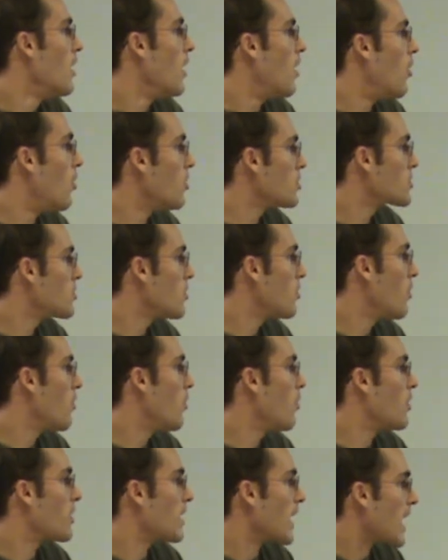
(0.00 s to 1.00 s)

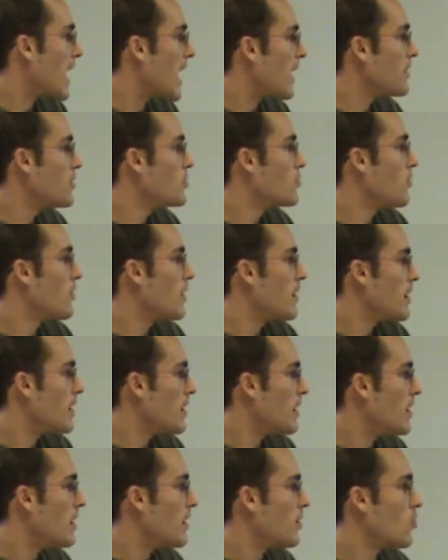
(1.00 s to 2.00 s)
Also regarding to
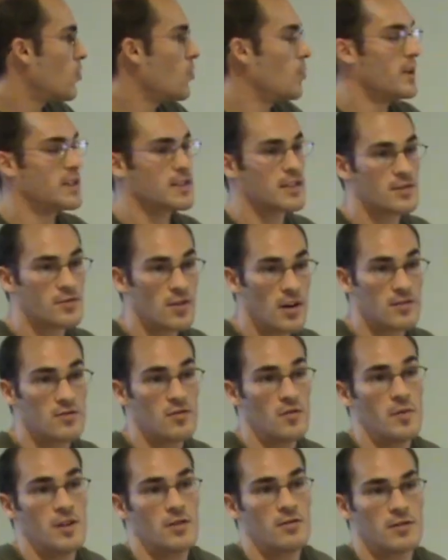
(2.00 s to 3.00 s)
the rule-based
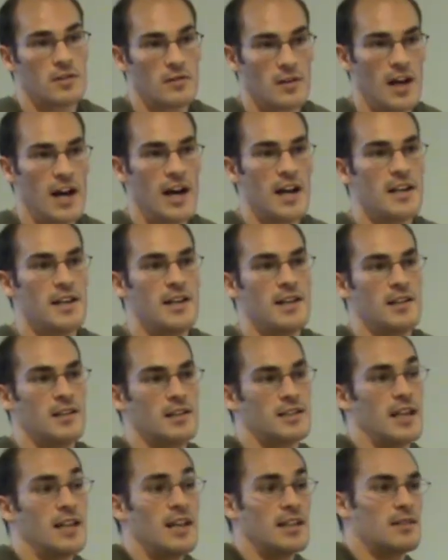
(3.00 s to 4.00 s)
structure, because I
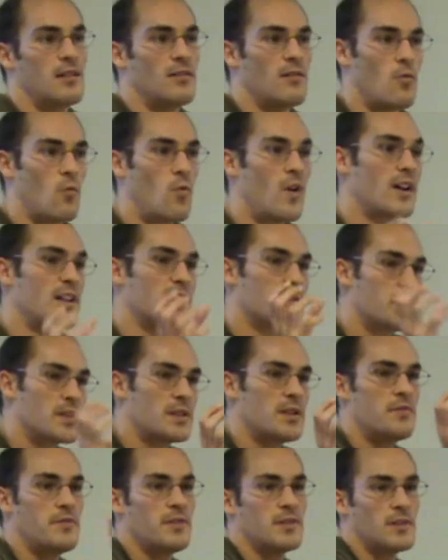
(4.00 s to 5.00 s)
select one
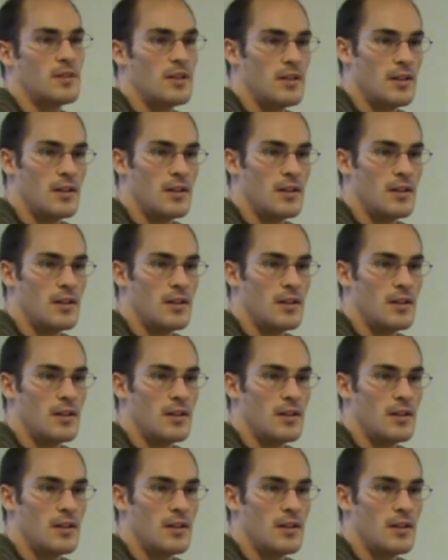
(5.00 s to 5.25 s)
specific